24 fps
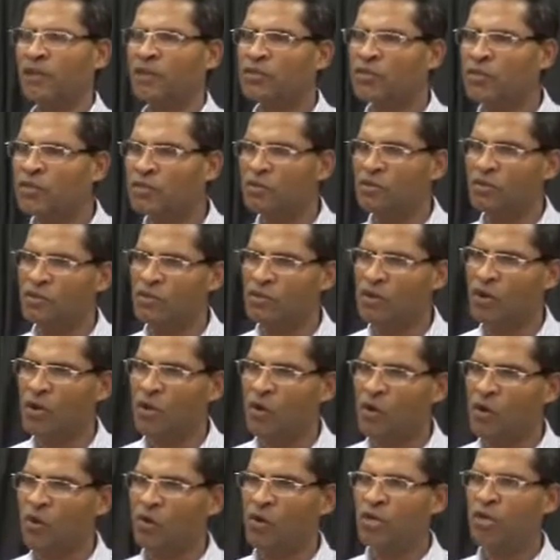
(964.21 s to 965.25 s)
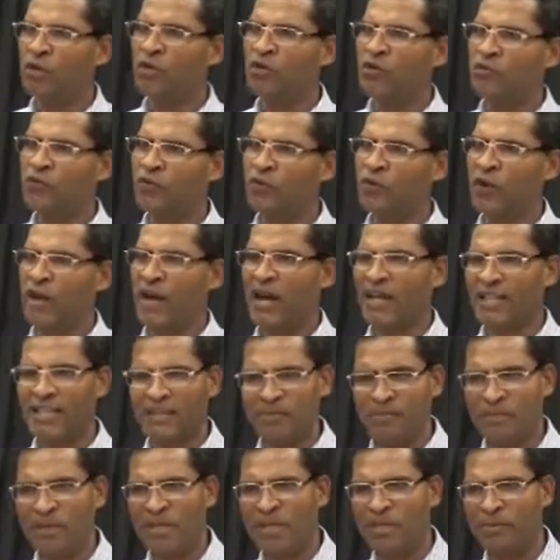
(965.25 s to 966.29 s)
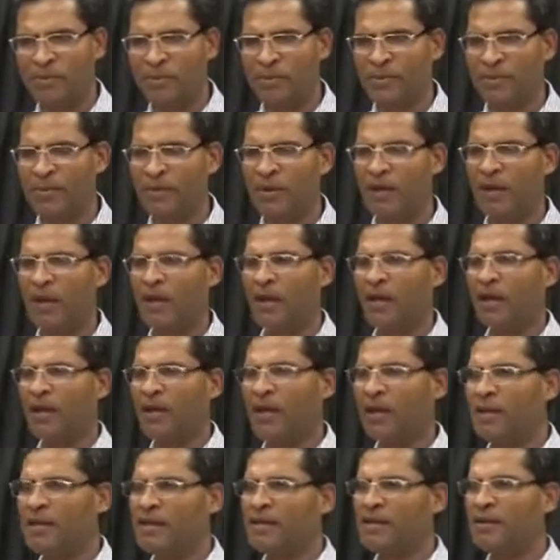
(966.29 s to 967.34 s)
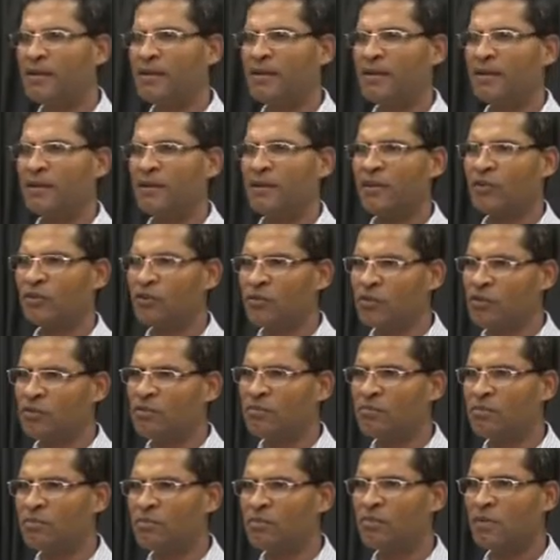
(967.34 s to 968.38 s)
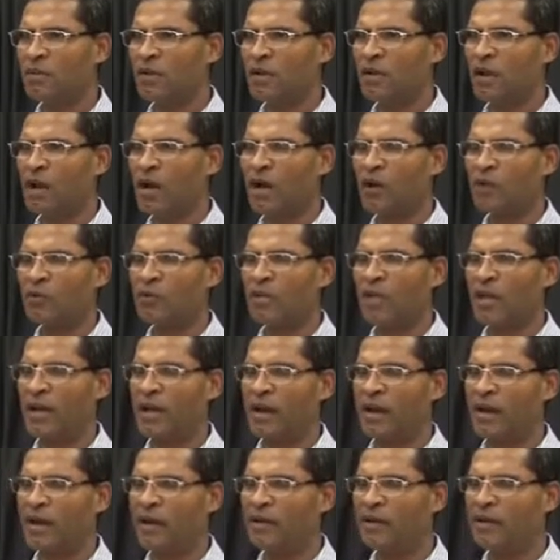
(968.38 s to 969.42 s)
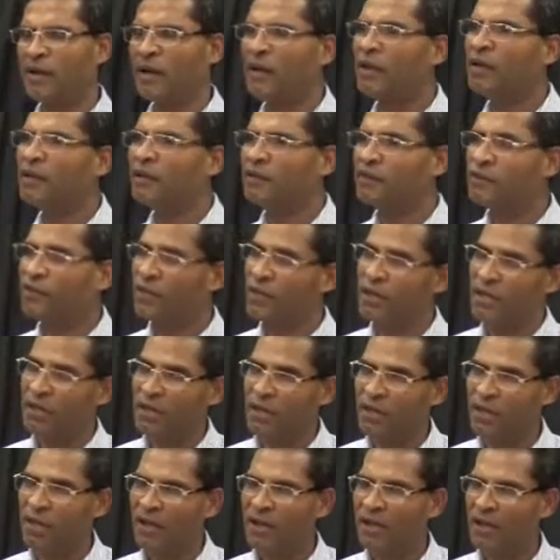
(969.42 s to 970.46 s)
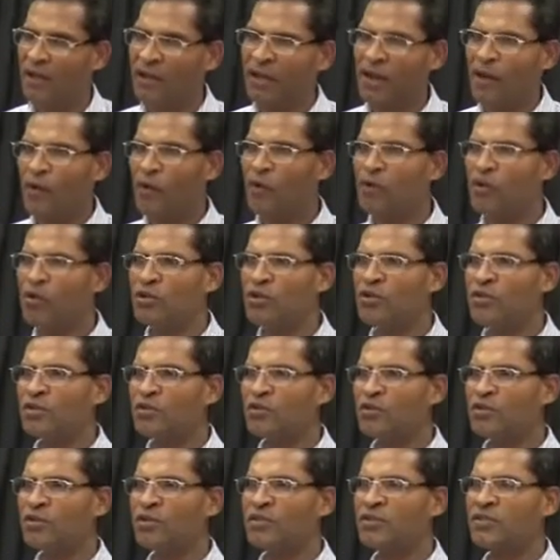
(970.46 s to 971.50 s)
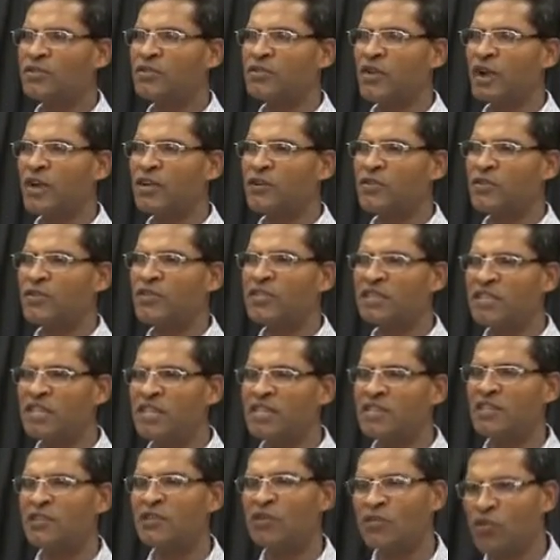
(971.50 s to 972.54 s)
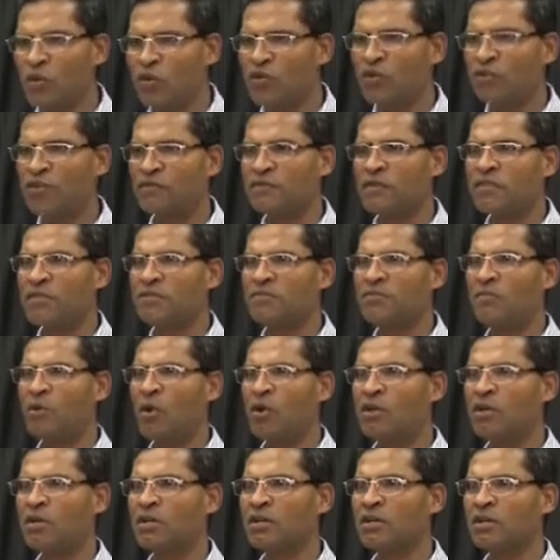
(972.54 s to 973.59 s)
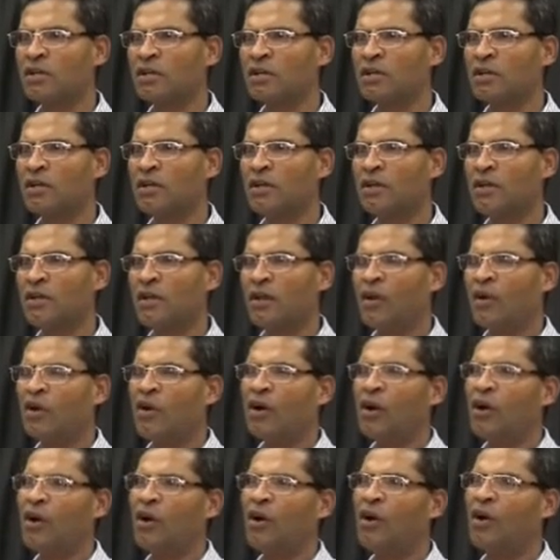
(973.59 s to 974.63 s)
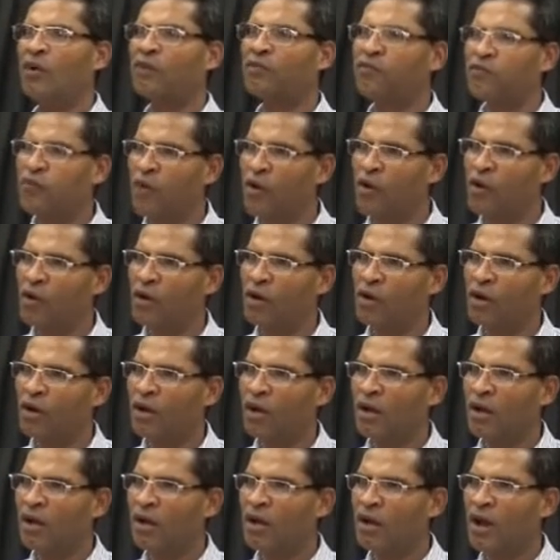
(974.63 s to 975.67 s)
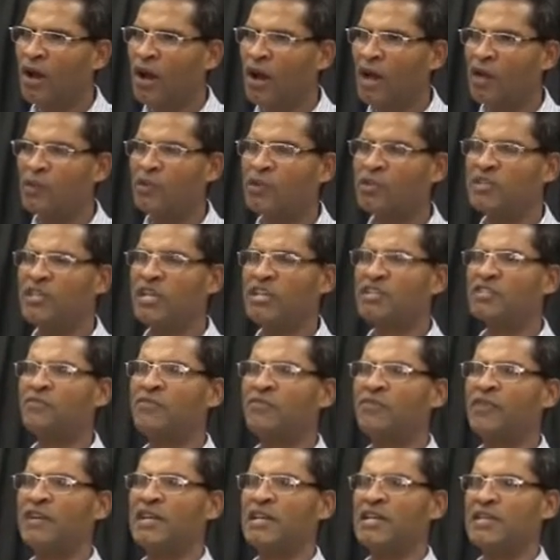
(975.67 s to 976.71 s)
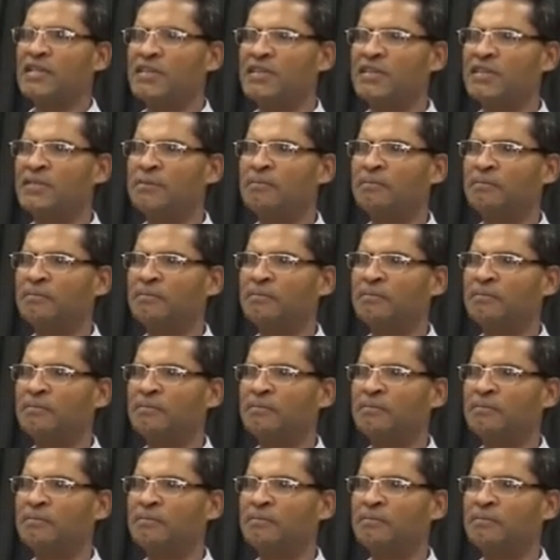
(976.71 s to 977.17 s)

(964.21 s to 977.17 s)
2, would you look for other people in the room, how they are? 3, would you try to see the source of the smoke? Or 4, I would just freeze.